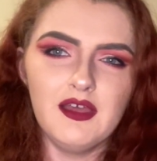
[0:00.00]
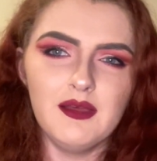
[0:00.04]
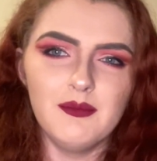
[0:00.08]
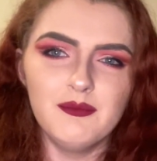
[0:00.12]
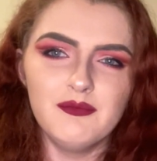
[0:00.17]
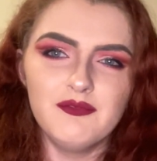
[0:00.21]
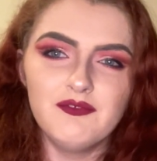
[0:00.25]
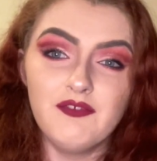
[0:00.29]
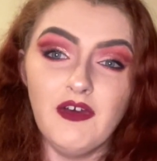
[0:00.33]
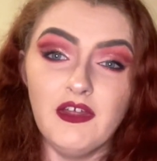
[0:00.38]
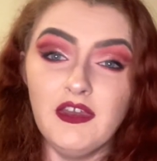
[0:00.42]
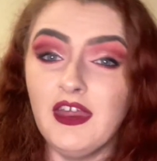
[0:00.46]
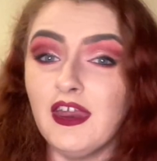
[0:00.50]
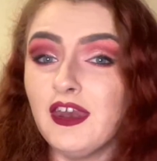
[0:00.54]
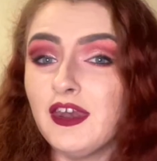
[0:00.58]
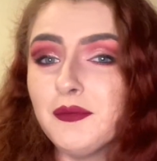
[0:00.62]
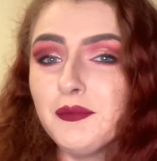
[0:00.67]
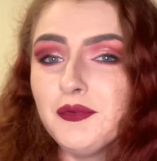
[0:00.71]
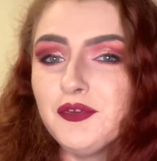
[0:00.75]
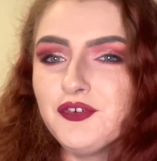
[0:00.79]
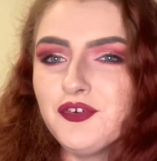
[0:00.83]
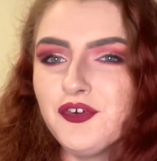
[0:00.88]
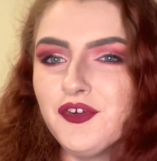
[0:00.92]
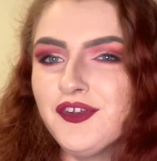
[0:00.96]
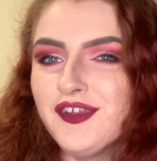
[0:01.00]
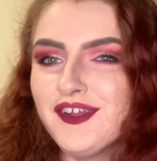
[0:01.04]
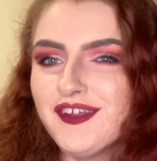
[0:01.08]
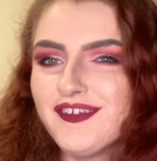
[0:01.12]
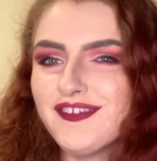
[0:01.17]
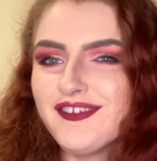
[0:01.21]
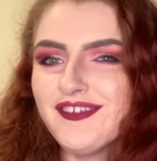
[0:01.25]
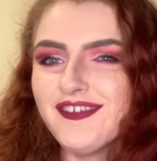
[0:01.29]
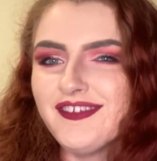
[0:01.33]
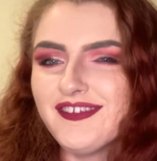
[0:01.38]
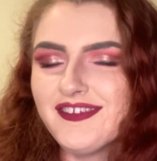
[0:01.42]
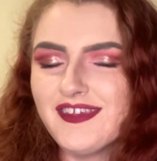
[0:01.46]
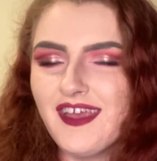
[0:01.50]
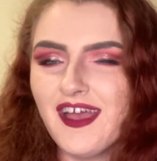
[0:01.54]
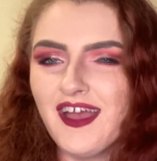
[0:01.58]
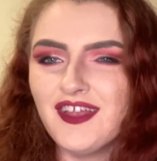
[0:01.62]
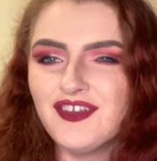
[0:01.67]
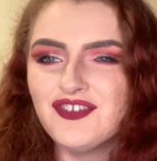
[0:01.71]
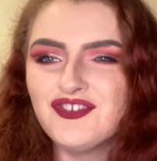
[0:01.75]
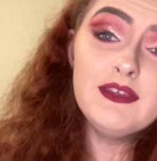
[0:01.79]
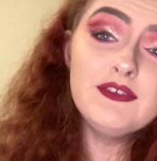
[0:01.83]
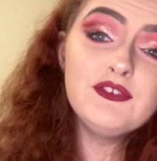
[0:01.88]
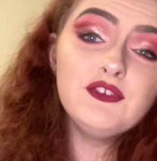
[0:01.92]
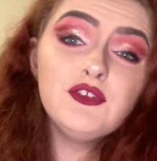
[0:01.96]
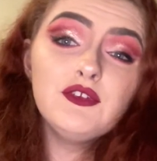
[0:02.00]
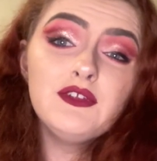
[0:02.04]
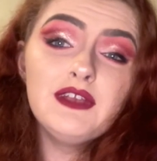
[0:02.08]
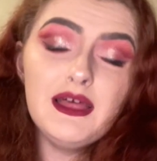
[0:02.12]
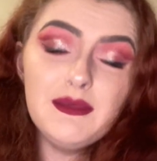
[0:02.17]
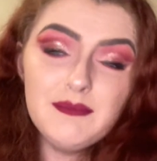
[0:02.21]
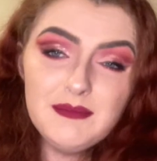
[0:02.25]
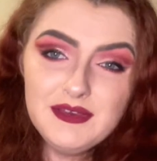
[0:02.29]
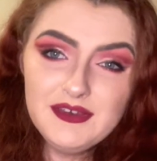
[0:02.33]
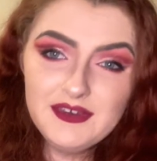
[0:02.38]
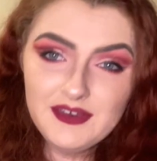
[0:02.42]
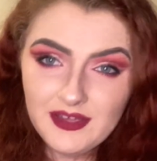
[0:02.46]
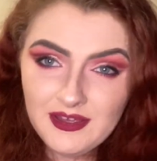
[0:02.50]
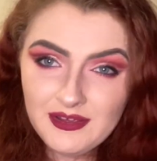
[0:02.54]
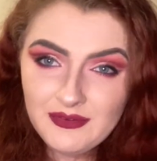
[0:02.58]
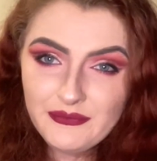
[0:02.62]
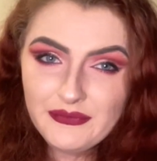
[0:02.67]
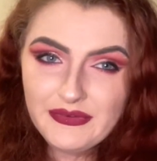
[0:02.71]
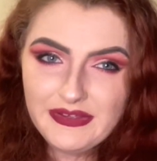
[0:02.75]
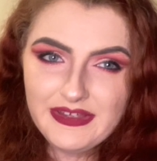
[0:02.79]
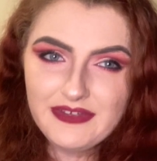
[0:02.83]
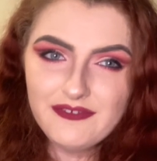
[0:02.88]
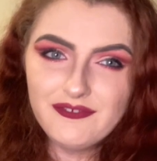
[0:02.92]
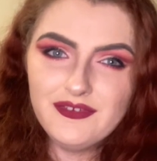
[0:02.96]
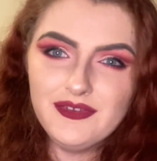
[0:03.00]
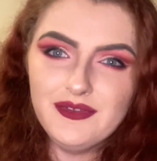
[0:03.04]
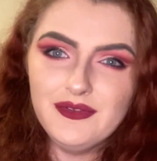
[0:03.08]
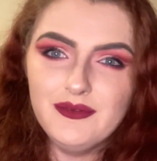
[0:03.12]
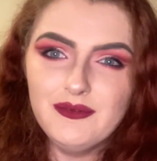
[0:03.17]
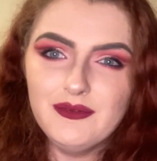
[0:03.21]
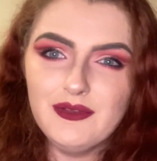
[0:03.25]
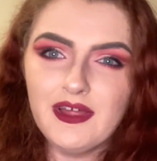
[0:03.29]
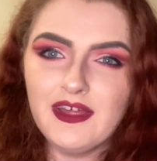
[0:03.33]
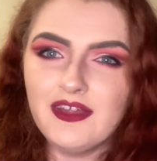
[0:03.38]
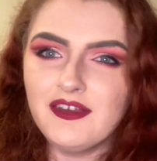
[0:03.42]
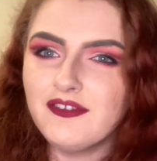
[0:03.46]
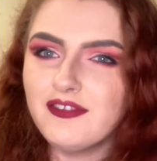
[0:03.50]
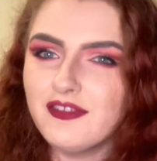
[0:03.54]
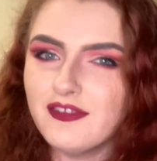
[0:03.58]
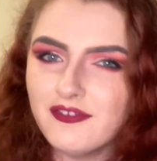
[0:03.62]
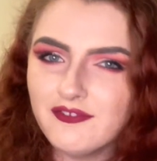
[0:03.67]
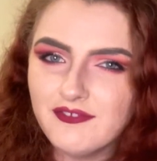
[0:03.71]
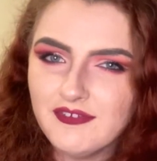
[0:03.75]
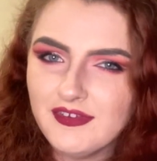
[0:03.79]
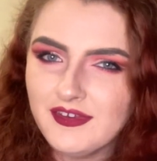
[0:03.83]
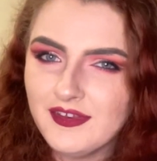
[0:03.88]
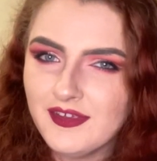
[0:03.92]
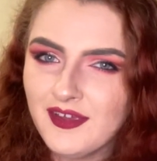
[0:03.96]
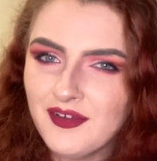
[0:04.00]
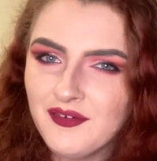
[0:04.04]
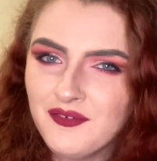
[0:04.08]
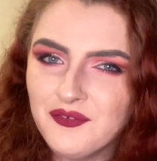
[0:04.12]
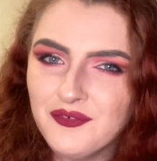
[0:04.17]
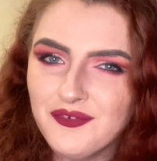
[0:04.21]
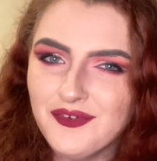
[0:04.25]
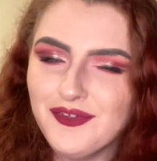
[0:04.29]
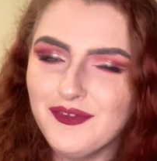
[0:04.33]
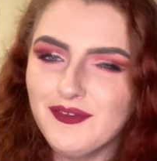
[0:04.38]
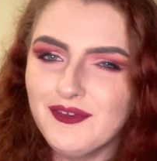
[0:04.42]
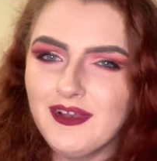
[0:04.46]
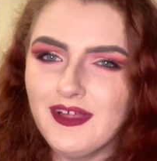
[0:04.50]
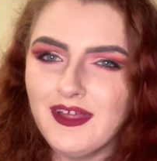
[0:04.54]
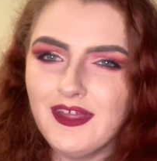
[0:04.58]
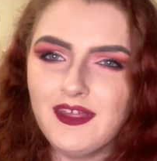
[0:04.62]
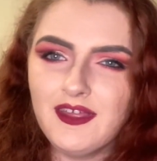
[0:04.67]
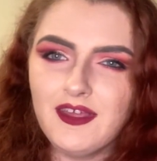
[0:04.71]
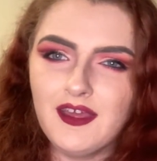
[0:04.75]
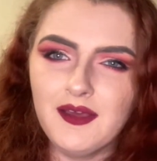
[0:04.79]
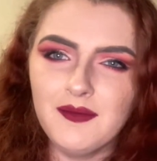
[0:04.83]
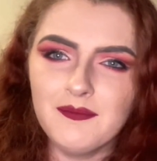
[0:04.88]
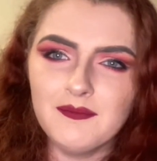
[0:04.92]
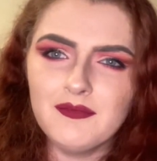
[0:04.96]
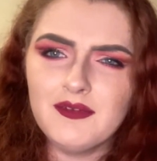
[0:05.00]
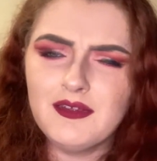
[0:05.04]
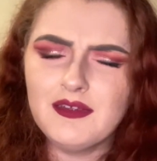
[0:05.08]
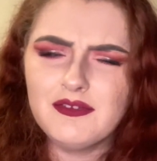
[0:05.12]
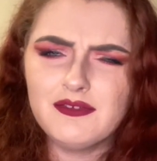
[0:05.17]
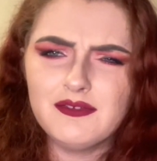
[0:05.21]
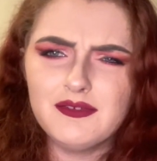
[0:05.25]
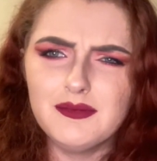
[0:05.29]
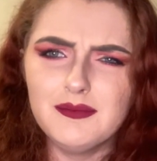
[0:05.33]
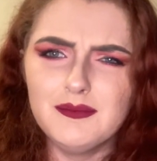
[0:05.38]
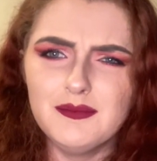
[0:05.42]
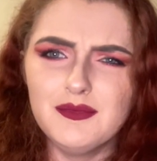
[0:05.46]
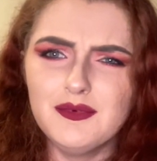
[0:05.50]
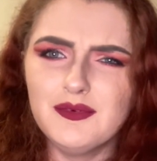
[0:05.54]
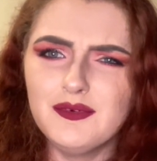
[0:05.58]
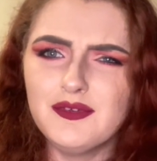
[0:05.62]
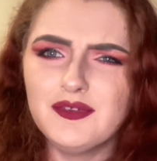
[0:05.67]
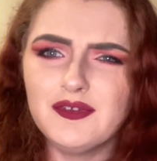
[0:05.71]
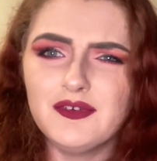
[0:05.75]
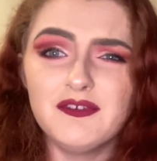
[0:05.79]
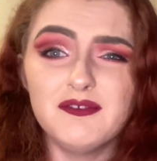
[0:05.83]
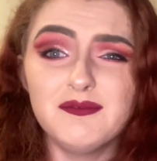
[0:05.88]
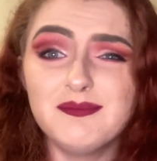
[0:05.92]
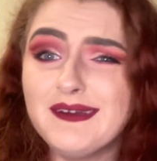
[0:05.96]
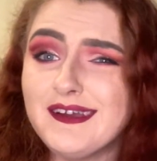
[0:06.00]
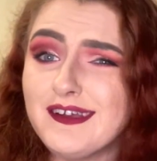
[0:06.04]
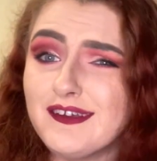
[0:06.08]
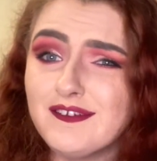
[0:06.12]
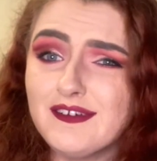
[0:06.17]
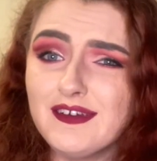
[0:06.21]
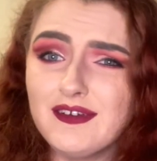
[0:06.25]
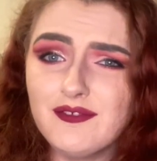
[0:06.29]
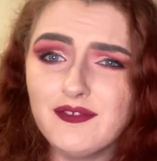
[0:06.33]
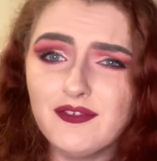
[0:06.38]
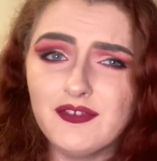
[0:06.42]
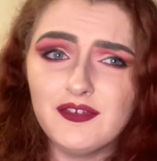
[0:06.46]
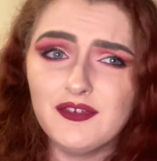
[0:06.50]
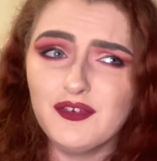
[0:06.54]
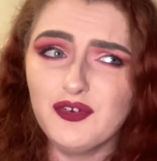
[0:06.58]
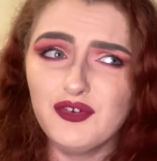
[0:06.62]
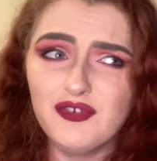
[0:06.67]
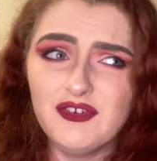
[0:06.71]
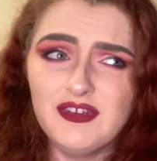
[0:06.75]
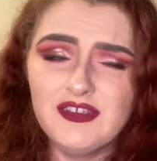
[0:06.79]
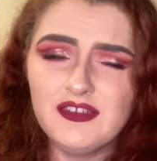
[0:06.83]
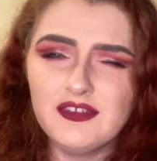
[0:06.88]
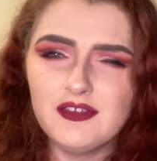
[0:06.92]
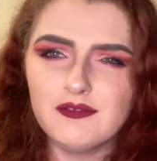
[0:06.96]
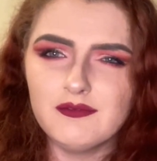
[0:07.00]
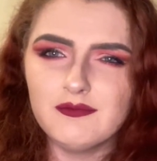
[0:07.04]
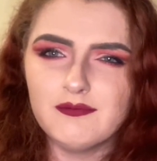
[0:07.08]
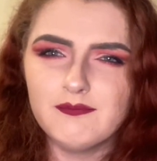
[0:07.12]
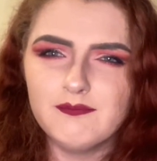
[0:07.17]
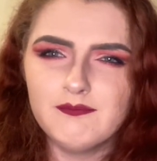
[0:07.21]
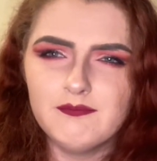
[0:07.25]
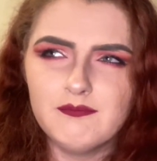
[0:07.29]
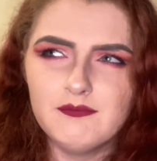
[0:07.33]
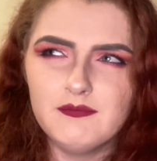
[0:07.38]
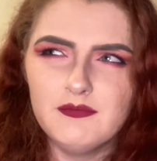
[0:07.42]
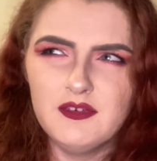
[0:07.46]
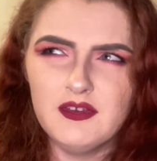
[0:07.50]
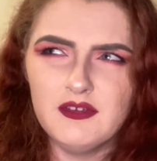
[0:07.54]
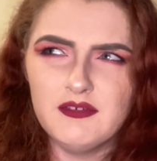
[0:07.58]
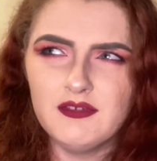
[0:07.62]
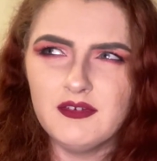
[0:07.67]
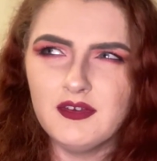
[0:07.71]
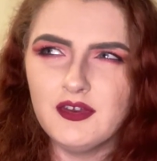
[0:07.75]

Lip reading: fun animatronics and such. Do let me know if you liked this video or you'd like some more sort of background stories of different